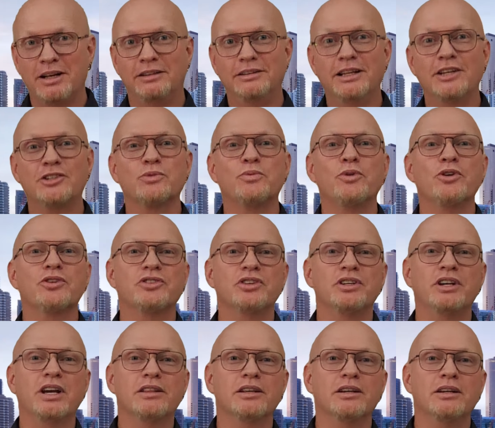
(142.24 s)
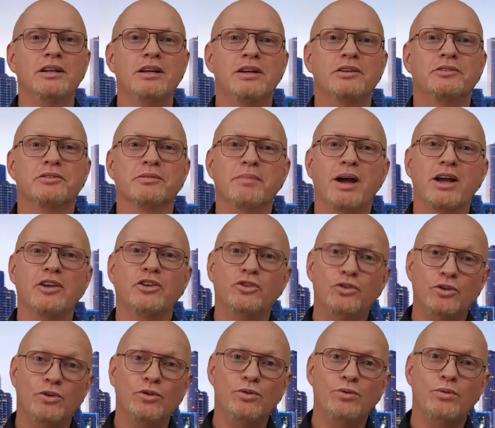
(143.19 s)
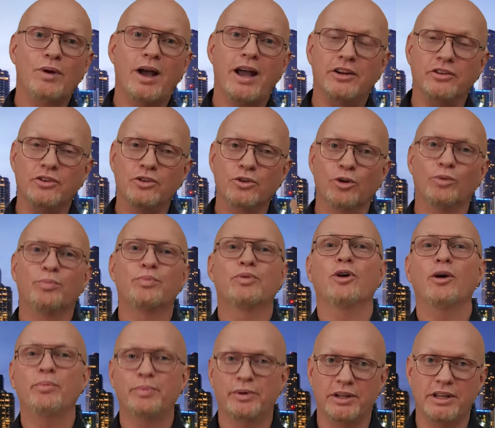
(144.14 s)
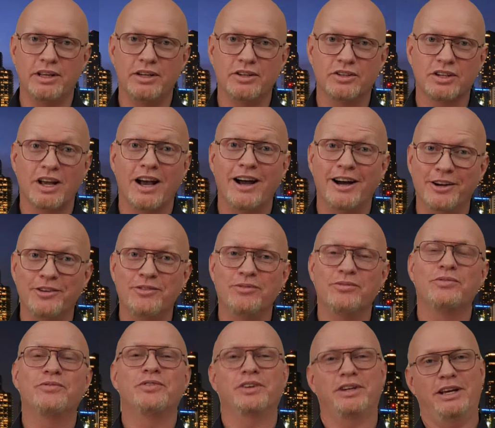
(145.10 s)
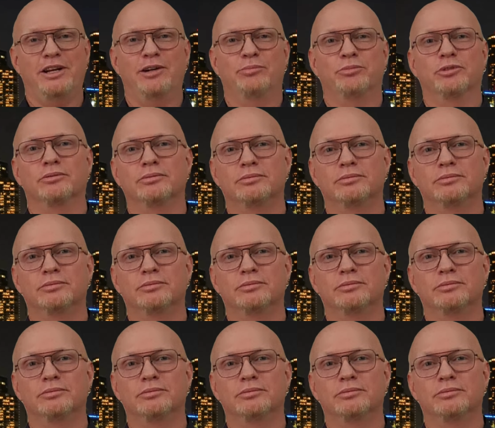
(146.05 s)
Let's work together to make you and your properties unforgettable.